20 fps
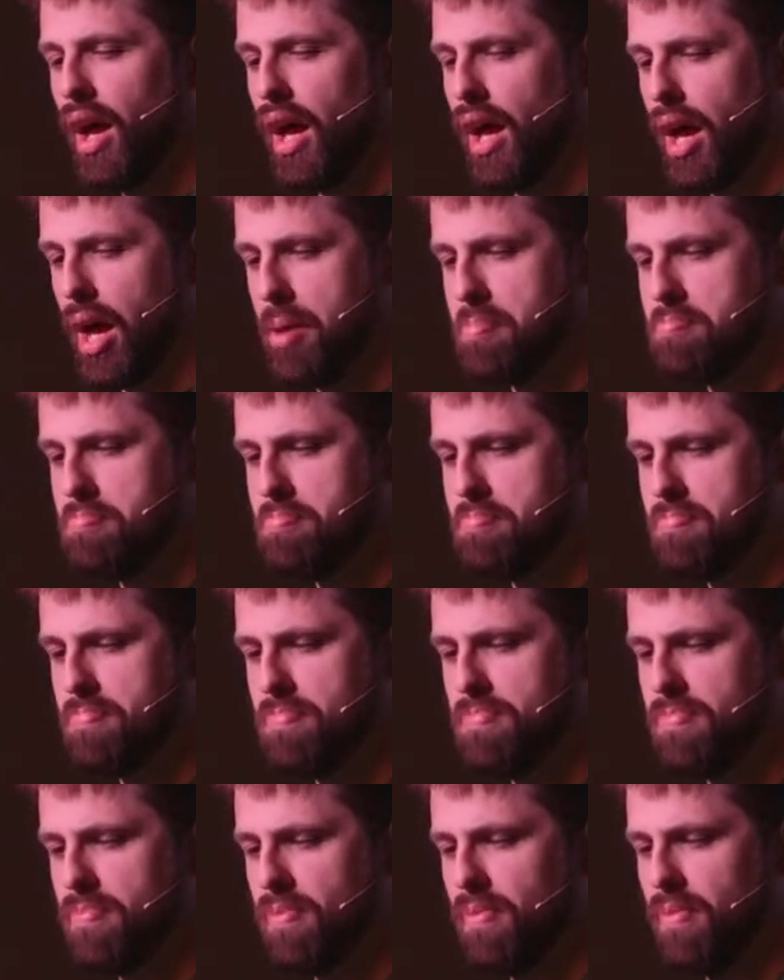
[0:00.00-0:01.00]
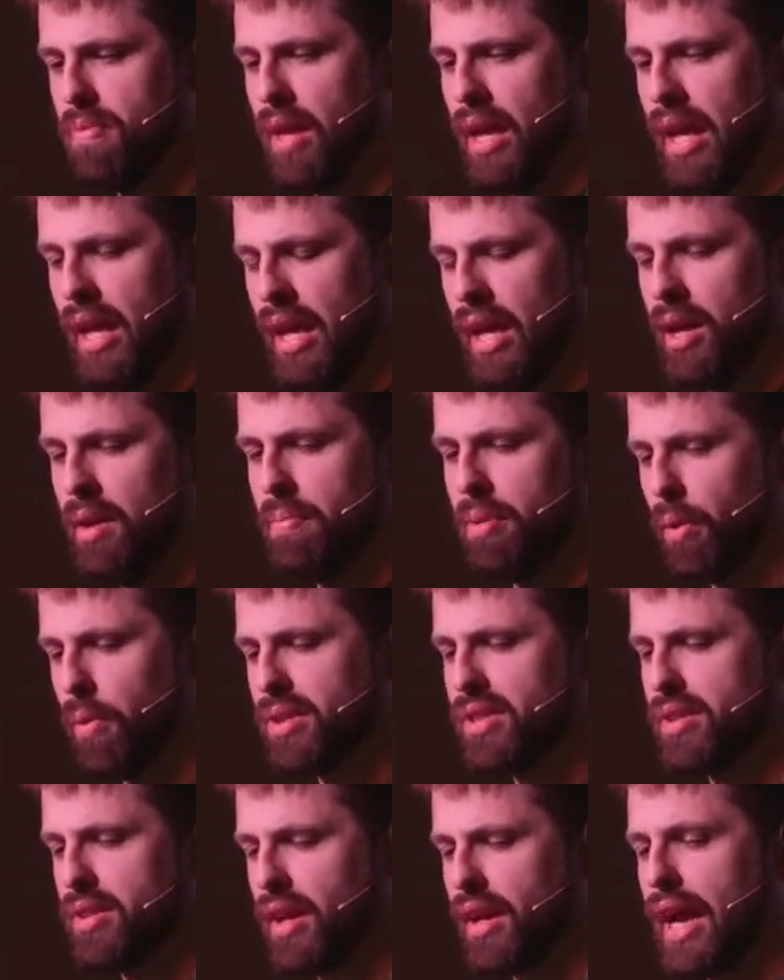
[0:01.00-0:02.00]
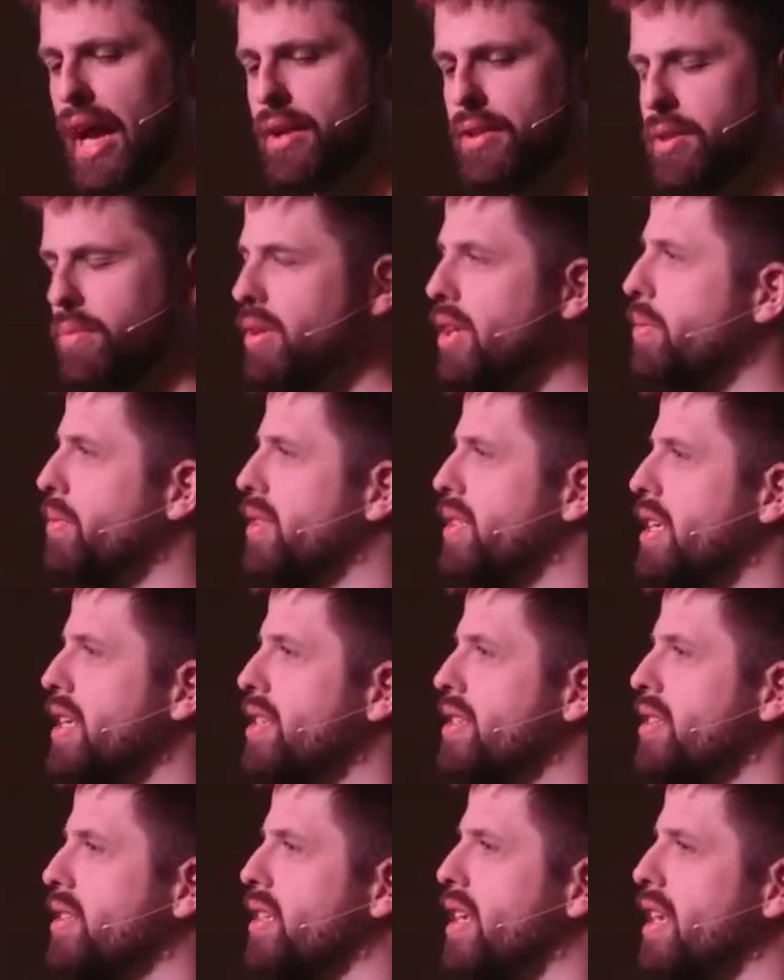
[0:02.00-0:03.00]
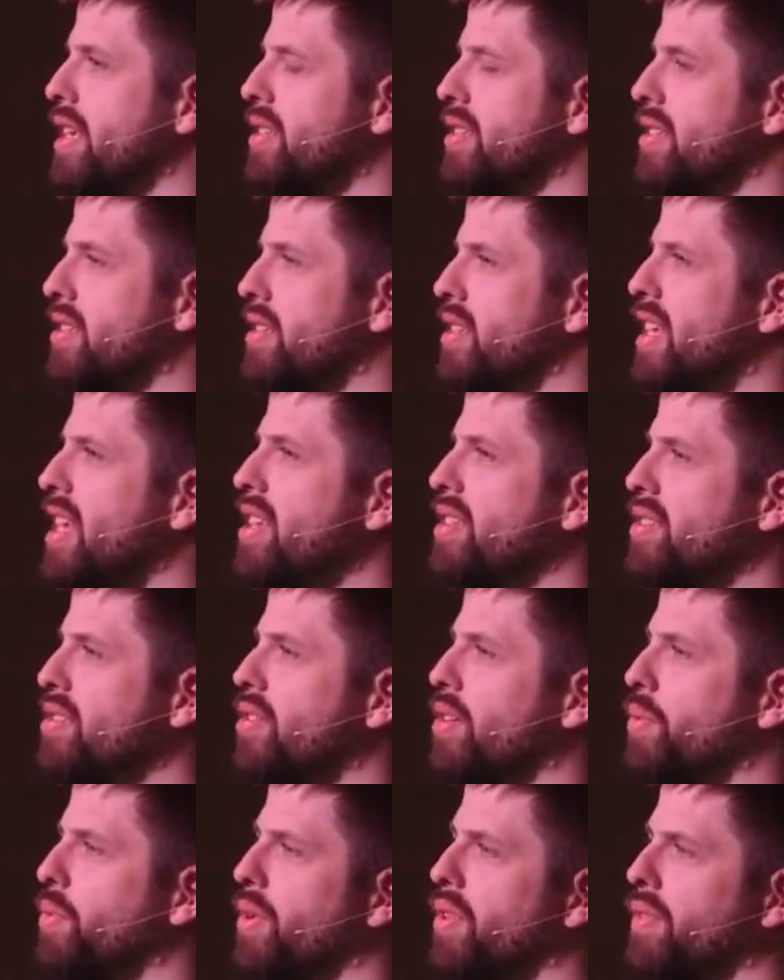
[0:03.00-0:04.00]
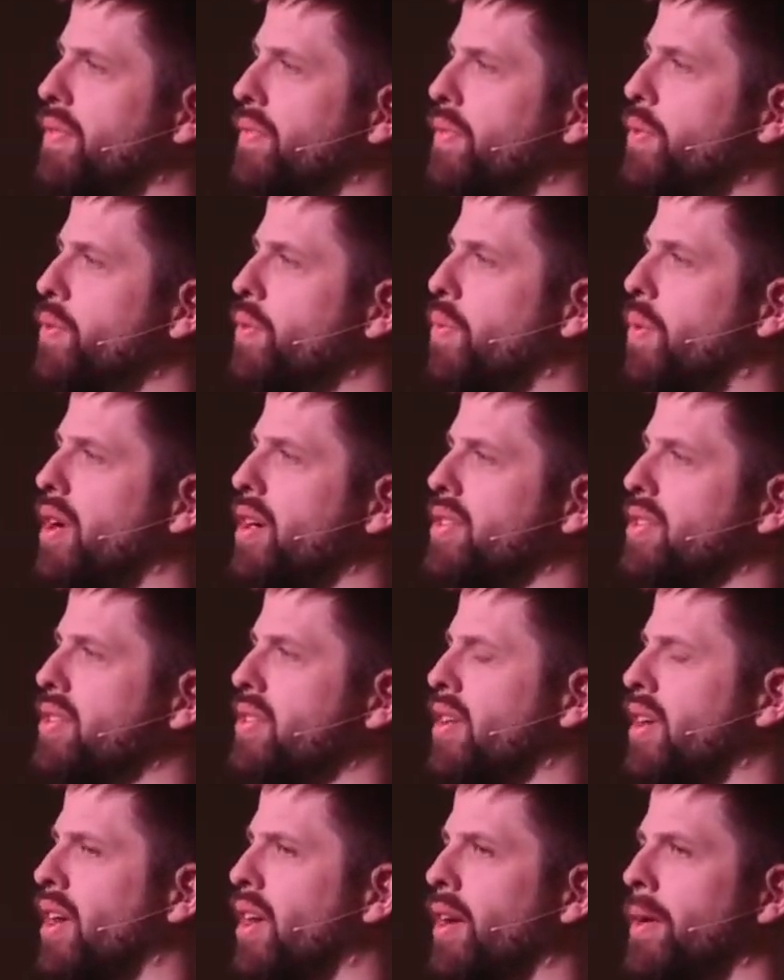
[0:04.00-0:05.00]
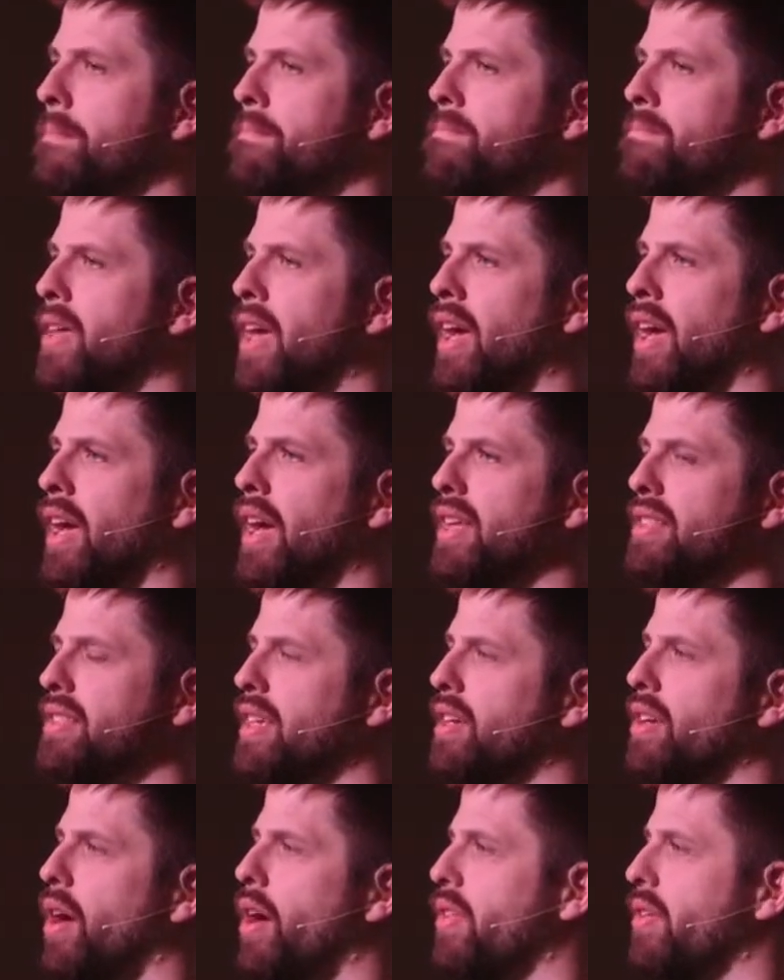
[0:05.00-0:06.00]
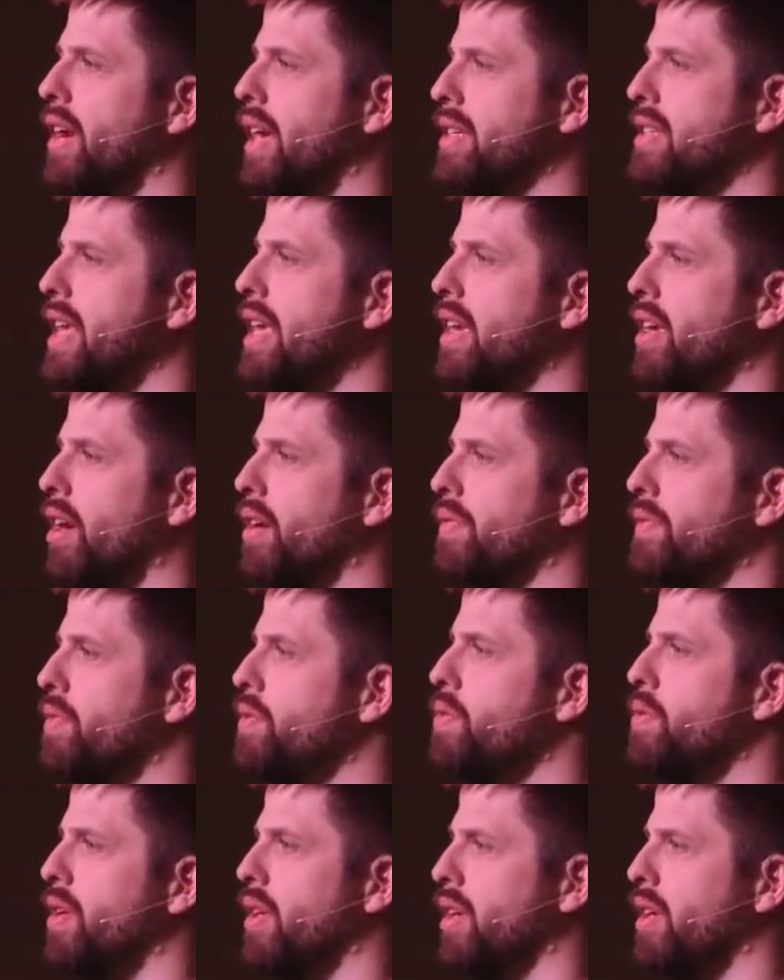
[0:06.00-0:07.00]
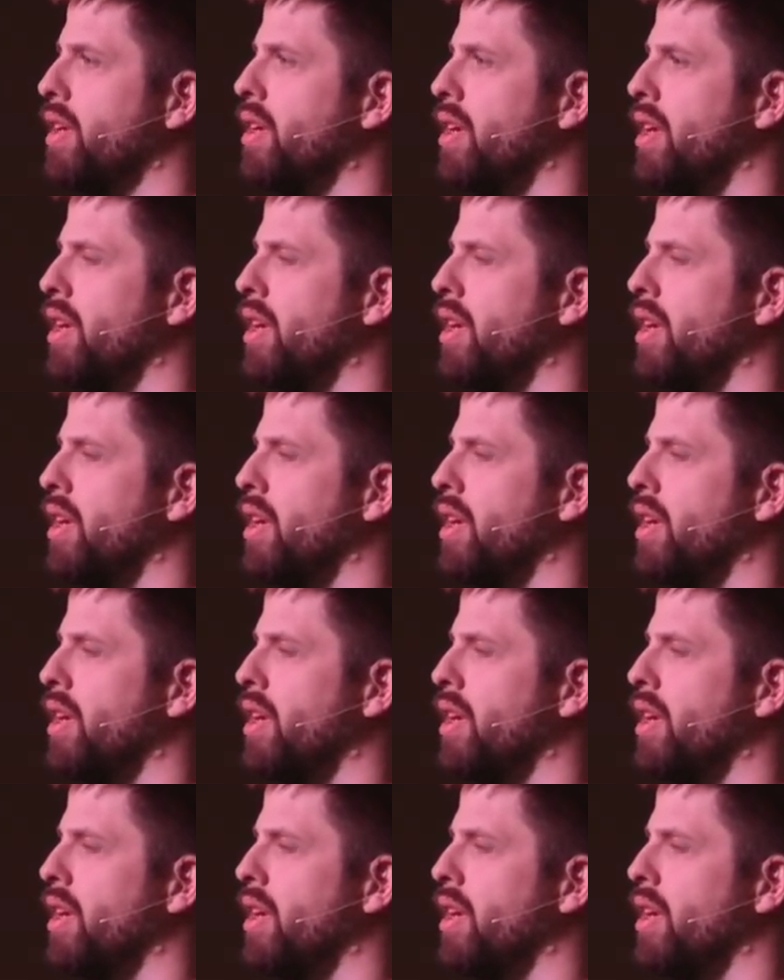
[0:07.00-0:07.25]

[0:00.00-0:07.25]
But what stuck out to me was he stood where the food was and said, no, they're not taking our food.